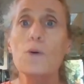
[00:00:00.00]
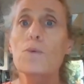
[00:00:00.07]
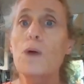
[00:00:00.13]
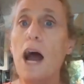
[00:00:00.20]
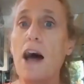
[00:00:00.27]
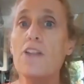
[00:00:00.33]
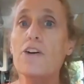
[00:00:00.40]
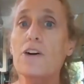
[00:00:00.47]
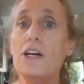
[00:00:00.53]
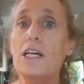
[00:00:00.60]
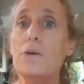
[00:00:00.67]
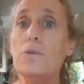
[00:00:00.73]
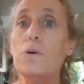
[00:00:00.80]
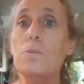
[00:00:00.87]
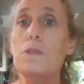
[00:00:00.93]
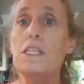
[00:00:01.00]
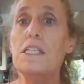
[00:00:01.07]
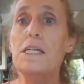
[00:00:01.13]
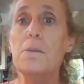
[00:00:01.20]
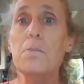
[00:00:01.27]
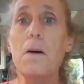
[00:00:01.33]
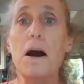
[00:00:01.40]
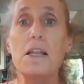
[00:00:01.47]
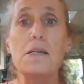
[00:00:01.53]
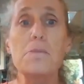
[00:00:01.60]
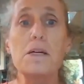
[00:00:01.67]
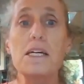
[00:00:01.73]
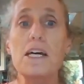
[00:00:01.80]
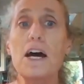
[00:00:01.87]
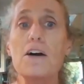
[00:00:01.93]
Rather, it will be the
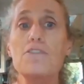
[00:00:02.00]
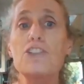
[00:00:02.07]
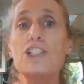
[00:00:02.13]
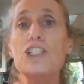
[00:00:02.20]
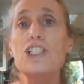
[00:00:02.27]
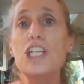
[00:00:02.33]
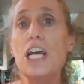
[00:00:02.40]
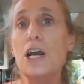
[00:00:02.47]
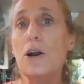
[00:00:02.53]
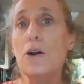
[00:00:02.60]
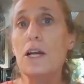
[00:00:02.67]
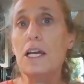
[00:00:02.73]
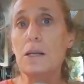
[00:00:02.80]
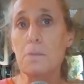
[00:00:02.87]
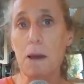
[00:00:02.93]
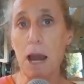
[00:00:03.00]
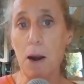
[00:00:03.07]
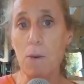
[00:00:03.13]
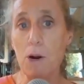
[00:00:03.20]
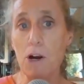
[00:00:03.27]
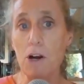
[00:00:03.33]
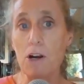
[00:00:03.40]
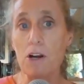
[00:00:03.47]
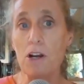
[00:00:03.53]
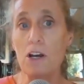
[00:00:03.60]
embodiment of sharing power,